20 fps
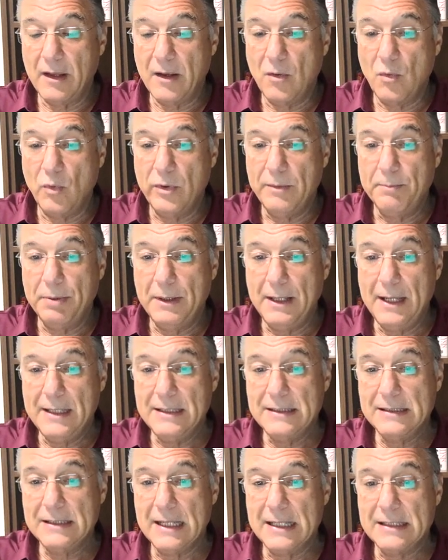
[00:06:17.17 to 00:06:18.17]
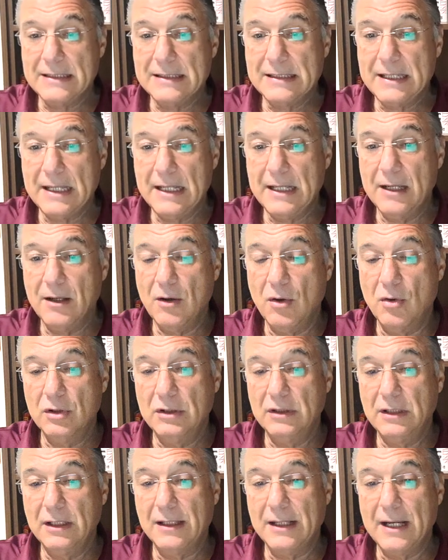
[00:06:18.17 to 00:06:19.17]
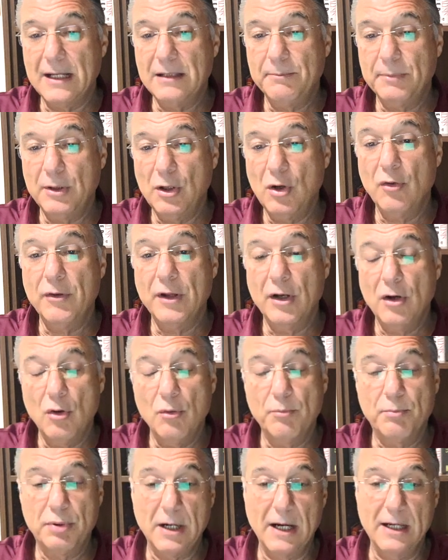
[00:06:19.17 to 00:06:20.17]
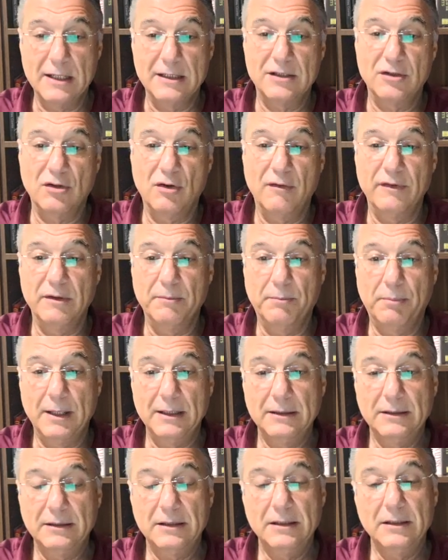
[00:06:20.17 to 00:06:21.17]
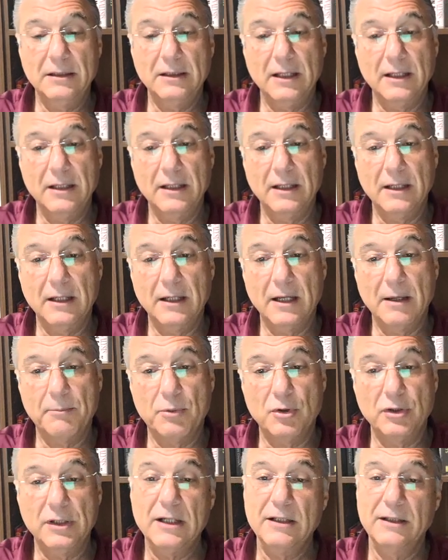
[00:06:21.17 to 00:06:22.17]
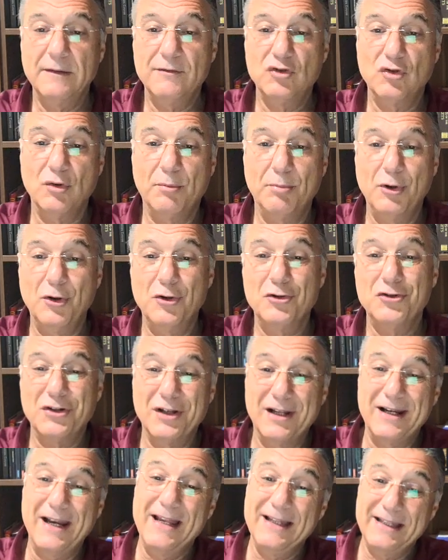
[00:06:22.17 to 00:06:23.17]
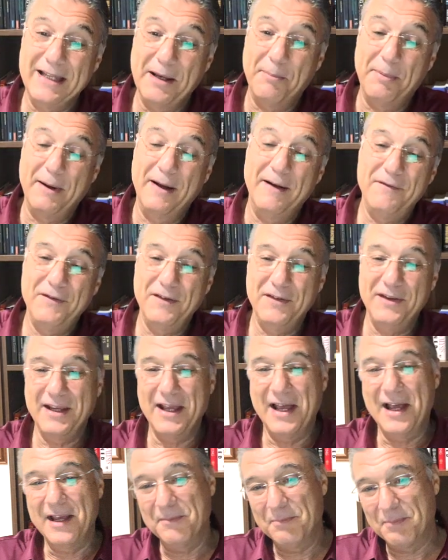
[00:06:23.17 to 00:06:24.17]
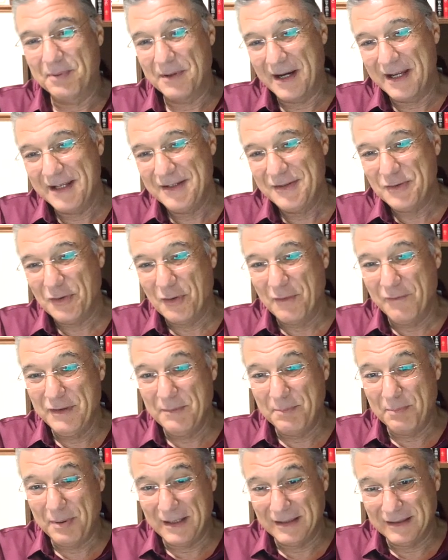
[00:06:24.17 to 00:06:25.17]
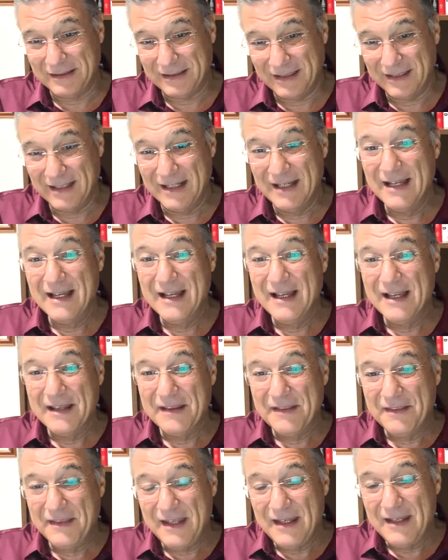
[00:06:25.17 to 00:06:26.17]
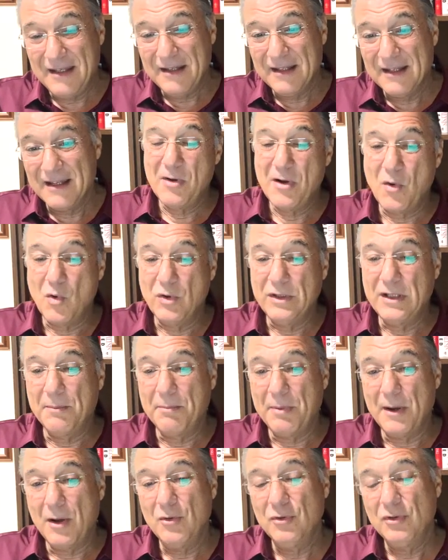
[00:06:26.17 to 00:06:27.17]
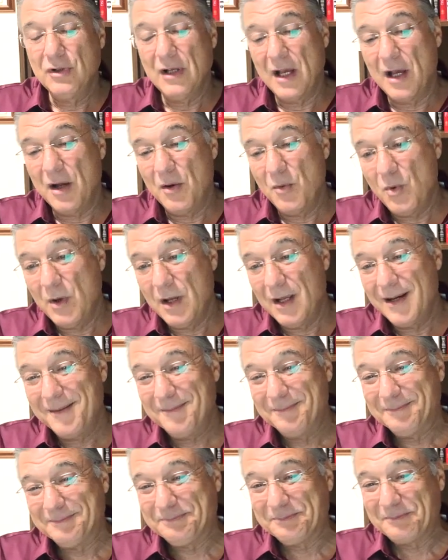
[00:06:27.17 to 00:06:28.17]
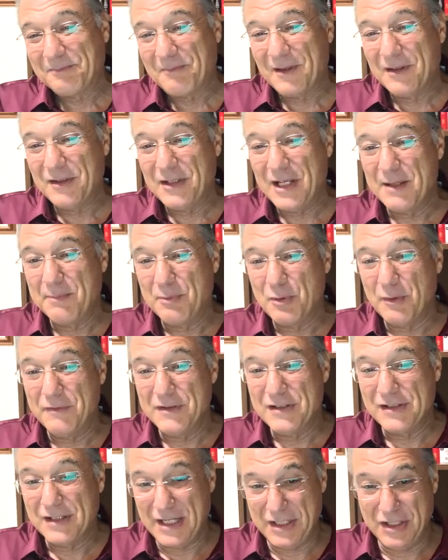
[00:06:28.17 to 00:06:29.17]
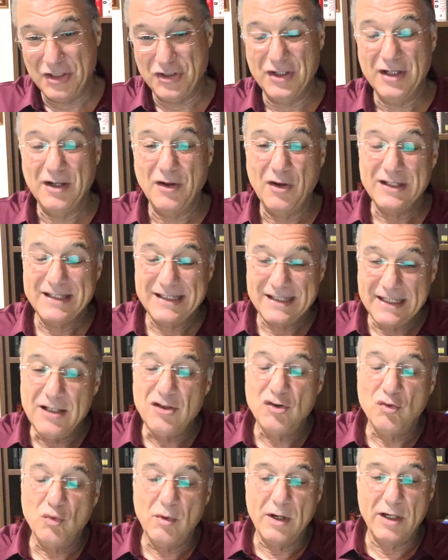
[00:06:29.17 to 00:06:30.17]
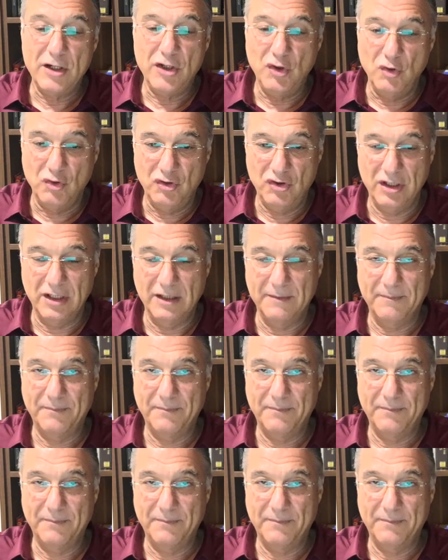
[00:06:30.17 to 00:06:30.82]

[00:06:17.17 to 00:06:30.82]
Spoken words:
we place a sell order right below the low price of the pattern and a protective stop loss right above the high price of the pattern. Then what about our take profit strategy? Since we are using